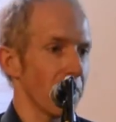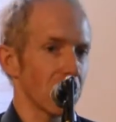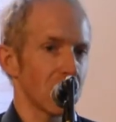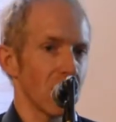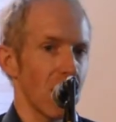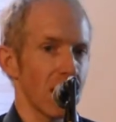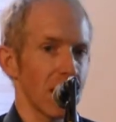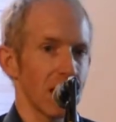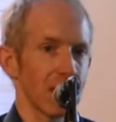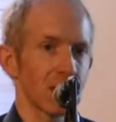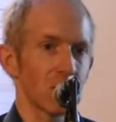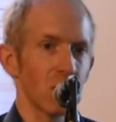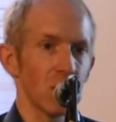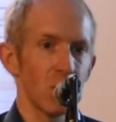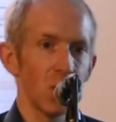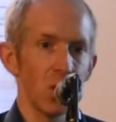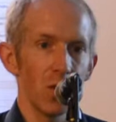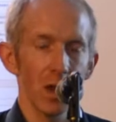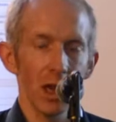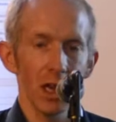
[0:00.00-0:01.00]
photonics.
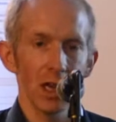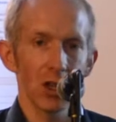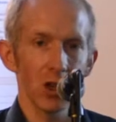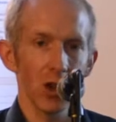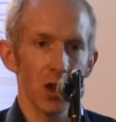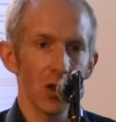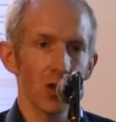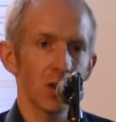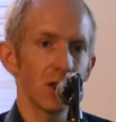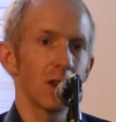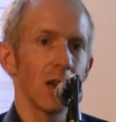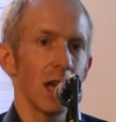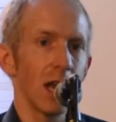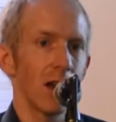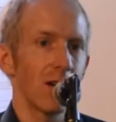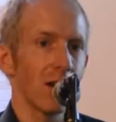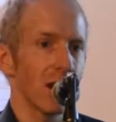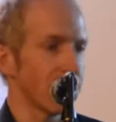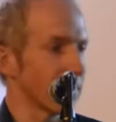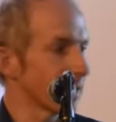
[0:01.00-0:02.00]
We're moving into other
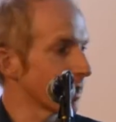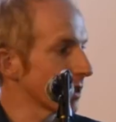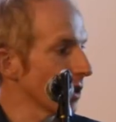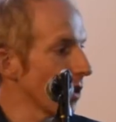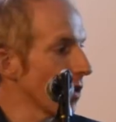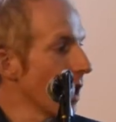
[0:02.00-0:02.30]
areas.